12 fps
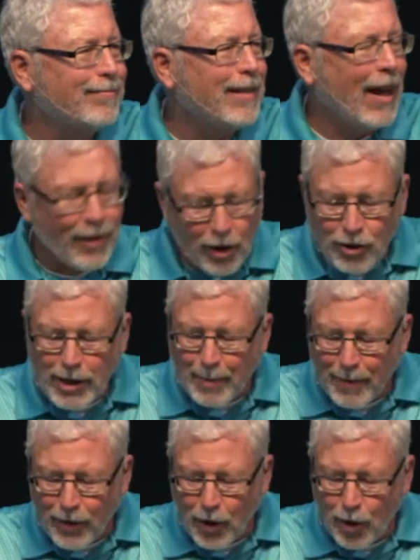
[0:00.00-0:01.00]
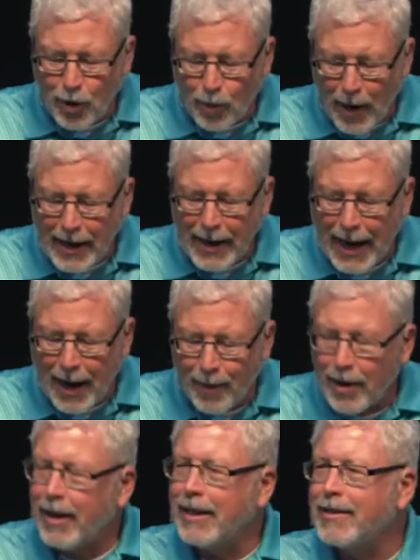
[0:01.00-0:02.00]
And there are some of you who right now
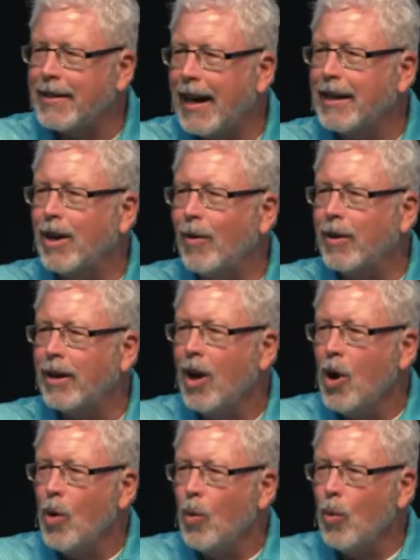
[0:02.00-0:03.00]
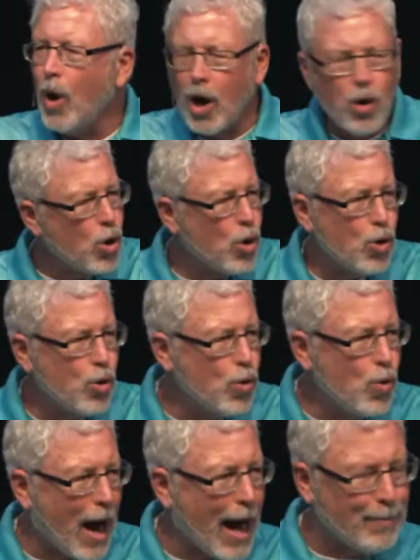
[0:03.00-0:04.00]
are inside going,
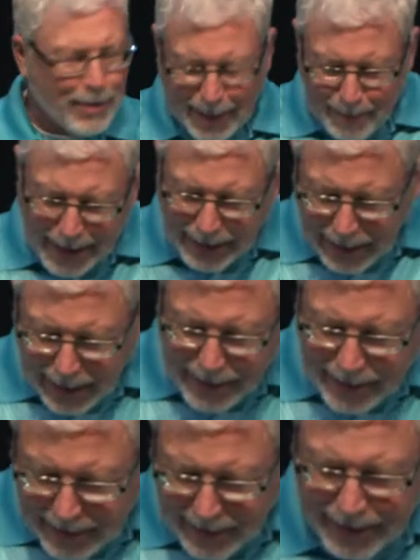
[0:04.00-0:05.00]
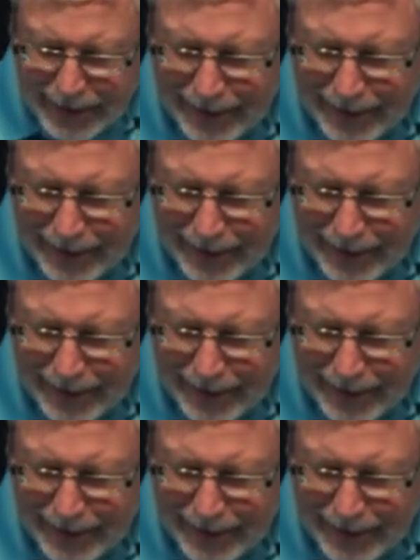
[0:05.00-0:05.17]
woohoo, I'm going to make a list.